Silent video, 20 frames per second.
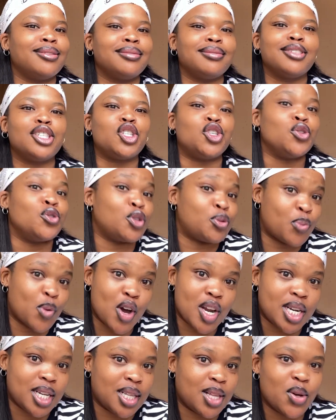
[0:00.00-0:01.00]
Juice
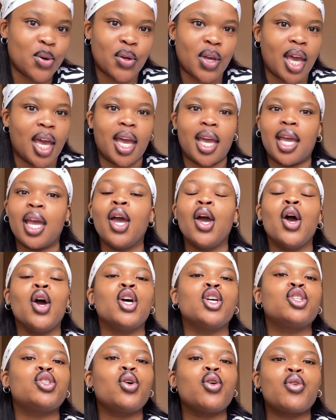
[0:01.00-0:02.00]
Bottle, okay?
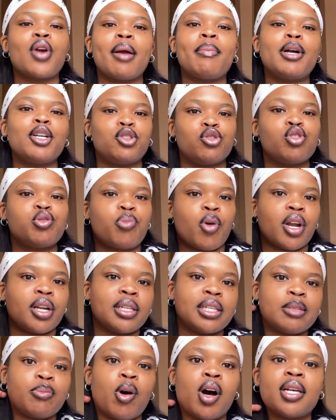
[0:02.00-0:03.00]
So grandma Juice Bottle
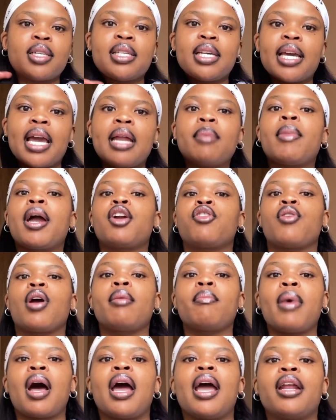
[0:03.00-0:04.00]
is passing, and my
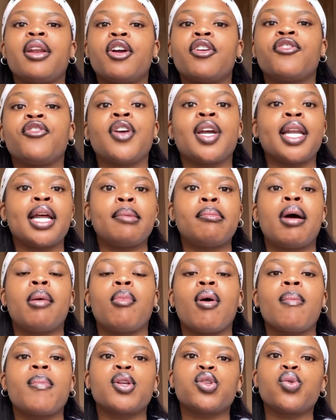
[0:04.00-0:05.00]
grandma and her friend and my
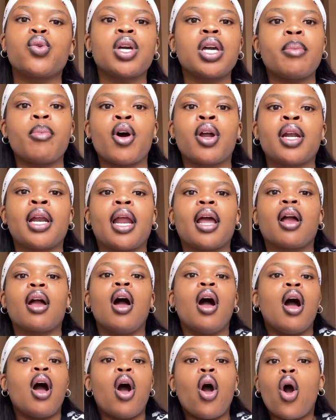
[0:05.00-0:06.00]
mom are talking about it, like,
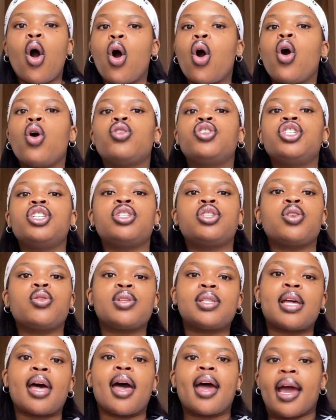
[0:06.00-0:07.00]
oh, she's so
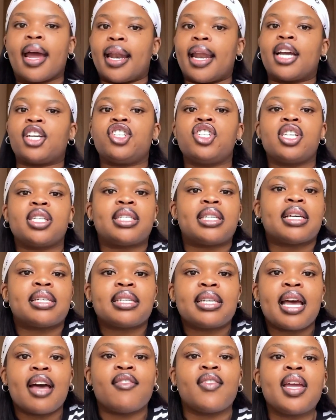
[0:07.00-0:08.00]
sad, like she just doesn't
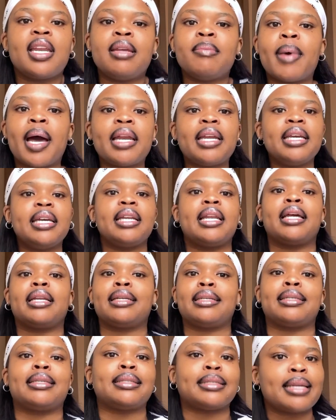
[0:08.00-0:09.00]
have anybody, like
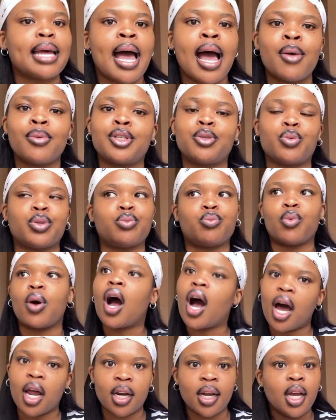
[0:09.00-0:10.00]

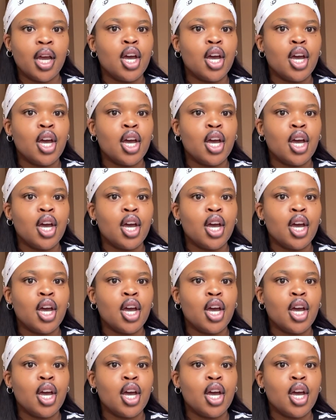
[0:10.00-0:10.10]
what,